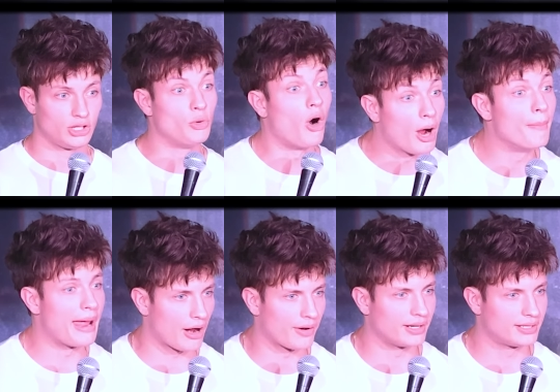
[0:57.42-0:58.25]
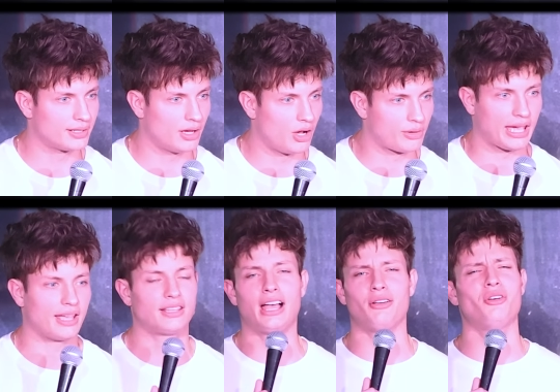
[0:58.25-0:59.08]
You are married.
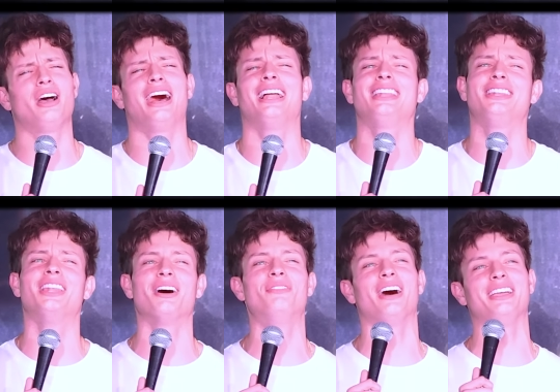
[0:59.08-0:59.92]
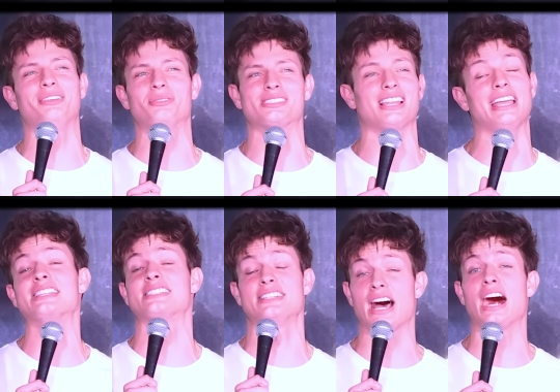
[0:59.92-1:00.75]
Okay. I love how he was like,
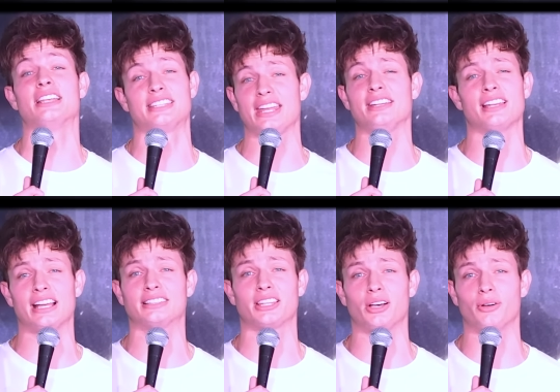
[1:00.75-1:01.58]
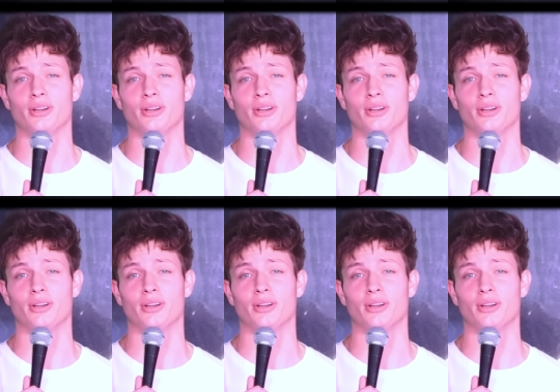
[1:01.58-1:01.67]
it's not date night.